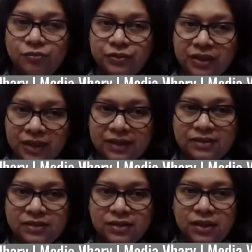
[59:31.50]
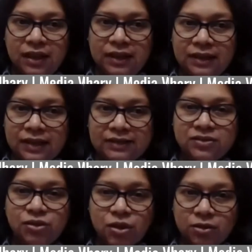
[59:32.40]
forget and
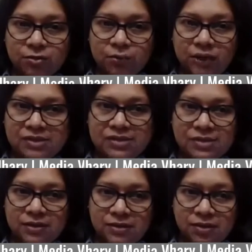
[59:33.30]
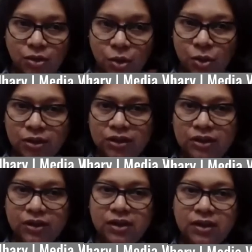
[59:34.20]
let's not mix
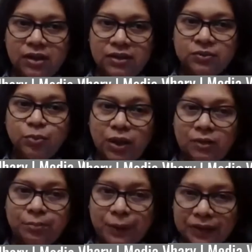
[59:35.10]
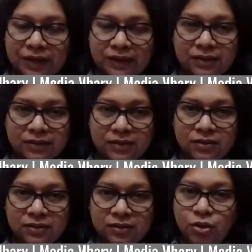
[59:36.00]
all in one bucket.
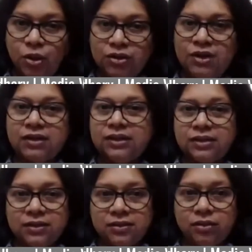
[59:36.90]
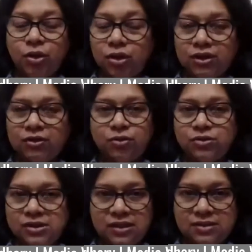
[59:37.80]
Gone are
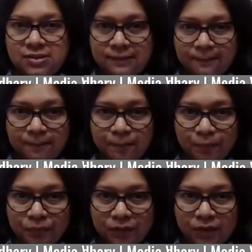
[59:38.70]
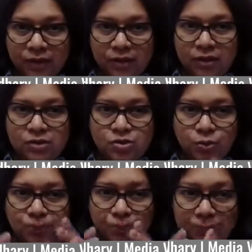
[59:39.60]
those days.
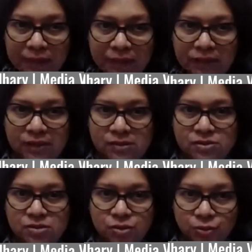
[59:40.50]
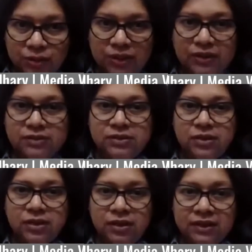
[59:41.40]
So PR
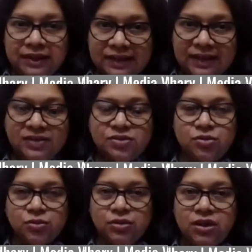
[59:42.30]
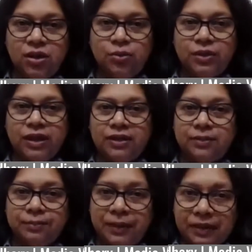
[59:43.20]
stories needs to now
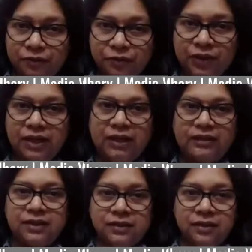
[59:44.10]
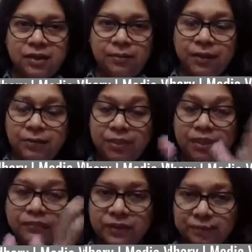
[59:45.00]
get bifurcated.
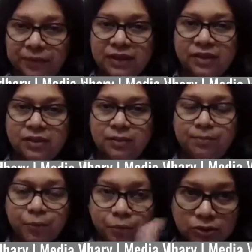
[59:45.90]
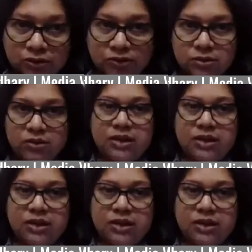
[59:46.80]
Maybe our PR reports